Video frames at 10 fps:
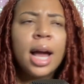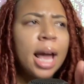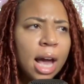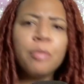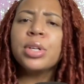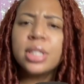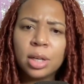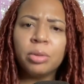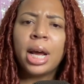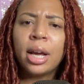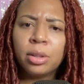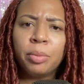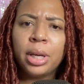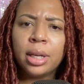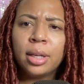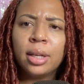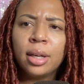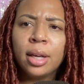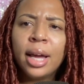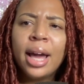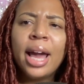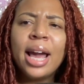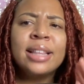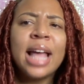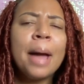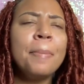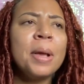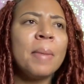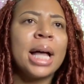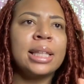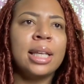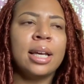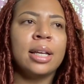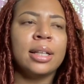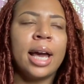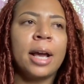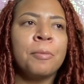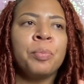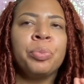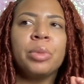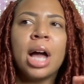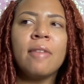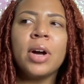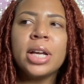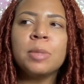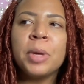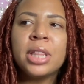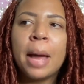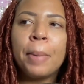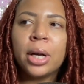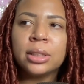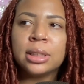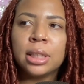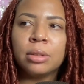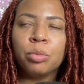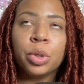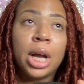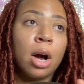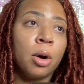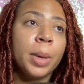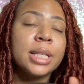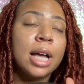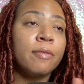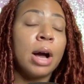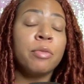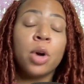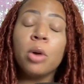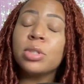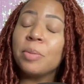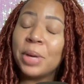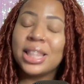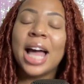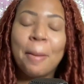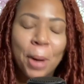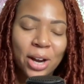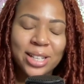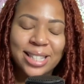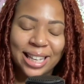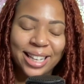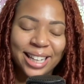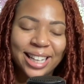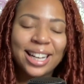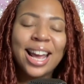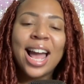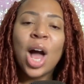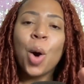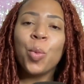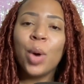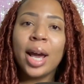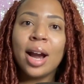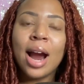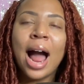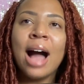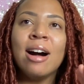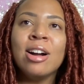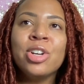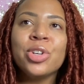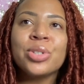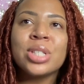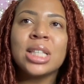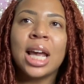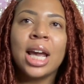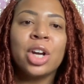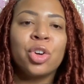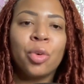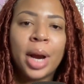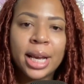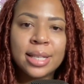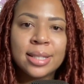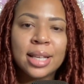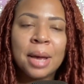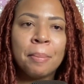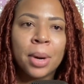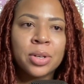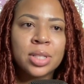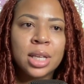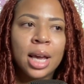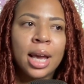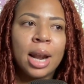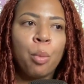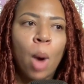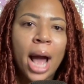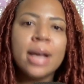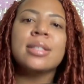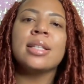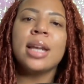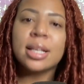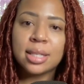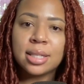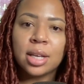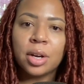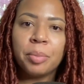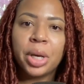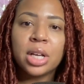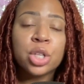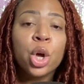every single day of the week. And that be my thing. Like, I've always been that person. Well, not always. I've grown to be that person where I understand grace and mercy and why it's necessary because